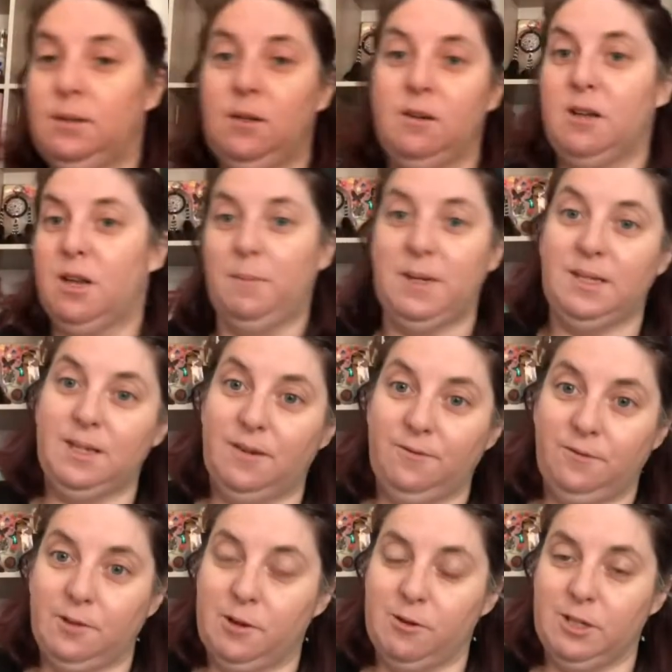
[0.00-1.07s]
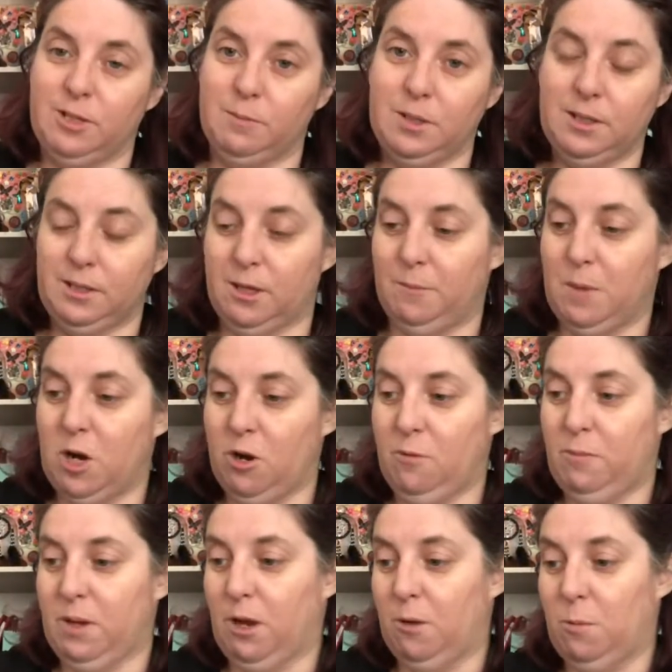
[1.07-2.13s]
going to be done for Christmas. I
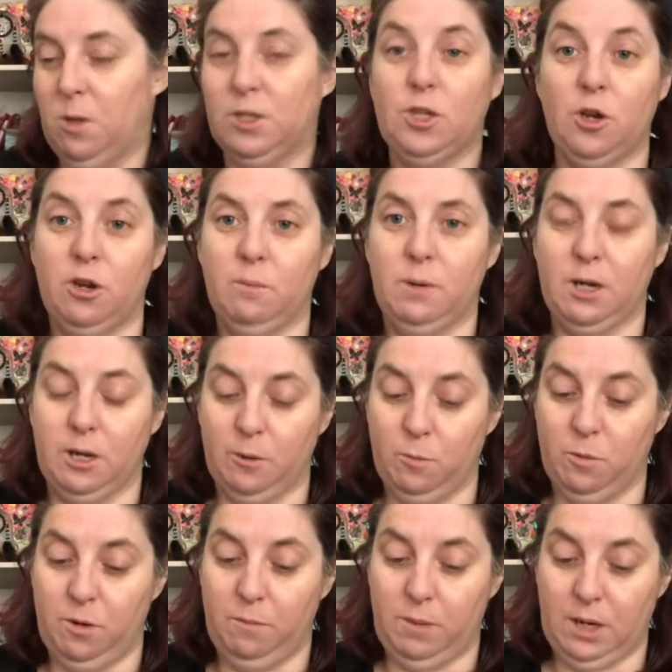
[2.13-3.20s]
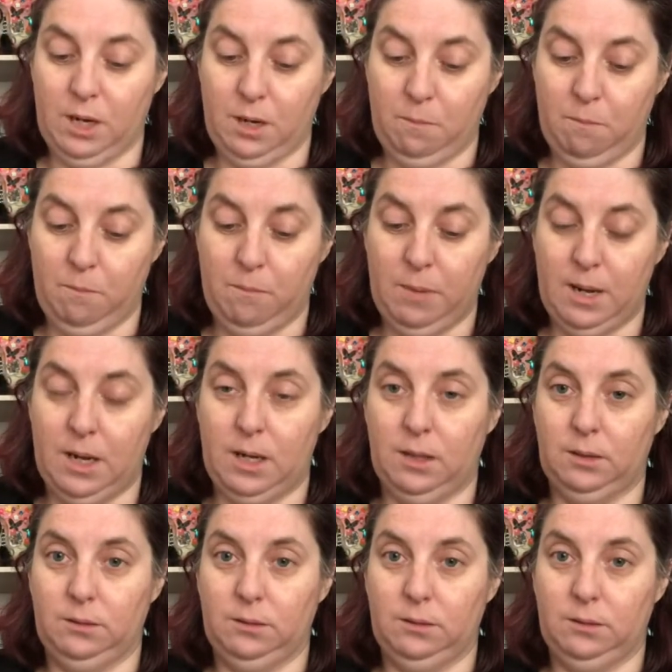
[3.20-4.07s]
was hoping it would be, but